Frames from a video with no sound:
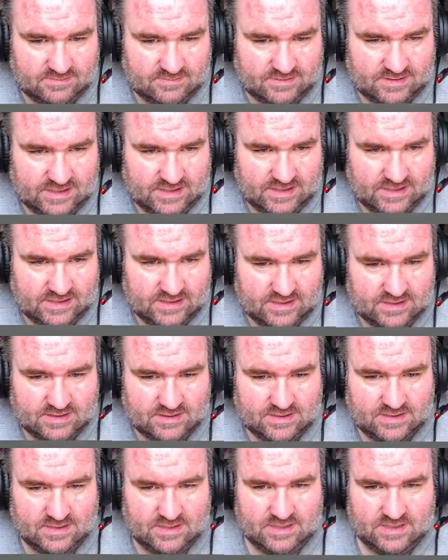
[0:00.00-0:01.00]
MV,
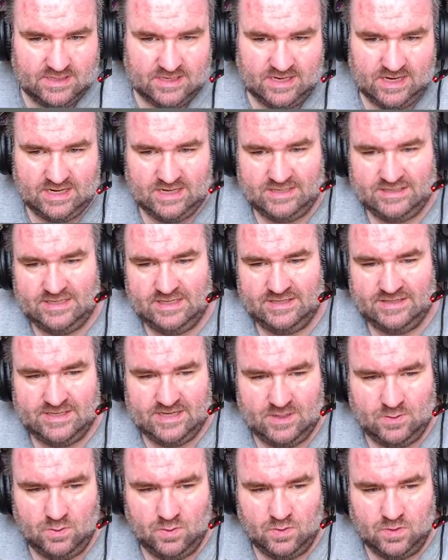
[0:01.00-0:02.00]
and I think
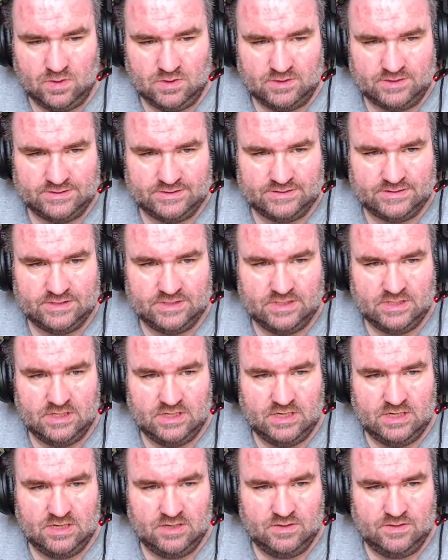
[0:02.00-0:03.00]
that works.
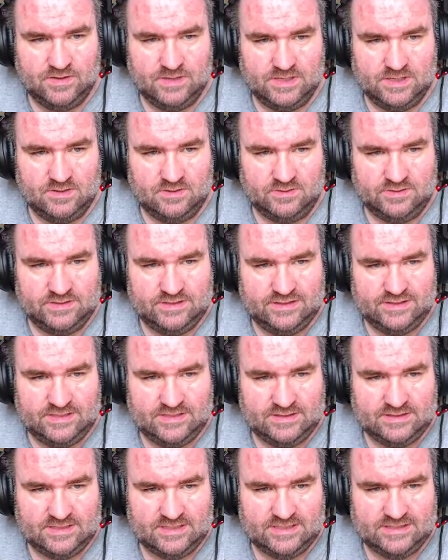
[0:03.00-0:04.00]
The only
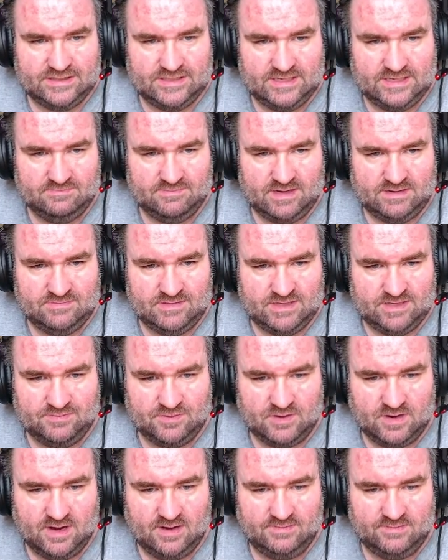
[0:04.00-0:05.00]
thing that I think might be a
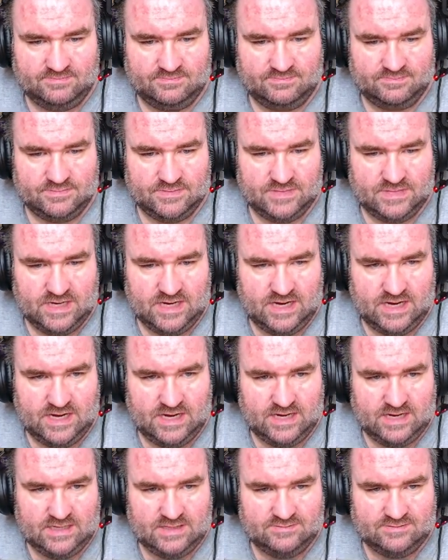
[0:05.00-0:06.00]
problem,
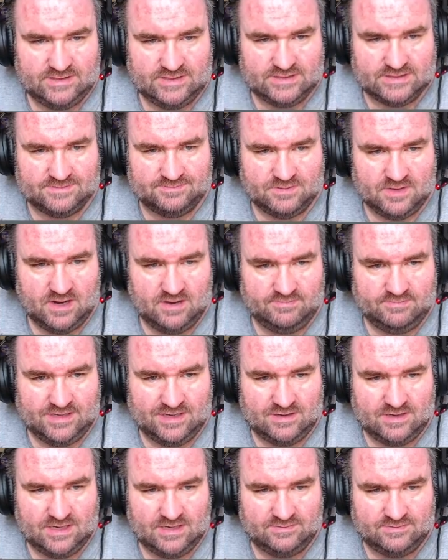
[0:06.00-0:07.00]
and if it is a problem,
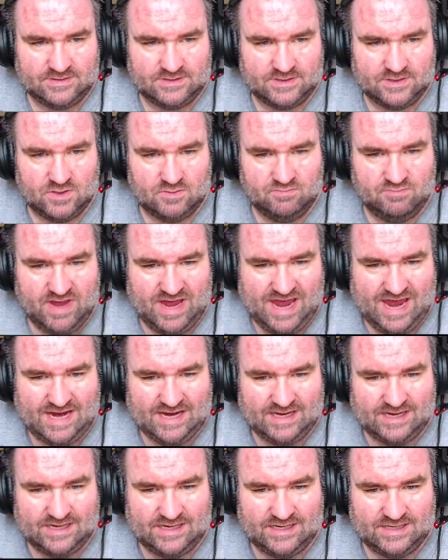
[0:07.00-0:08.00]
I'll have to go
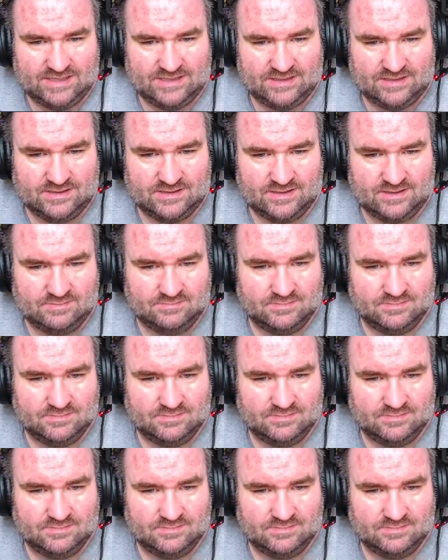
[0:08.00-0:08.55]
back and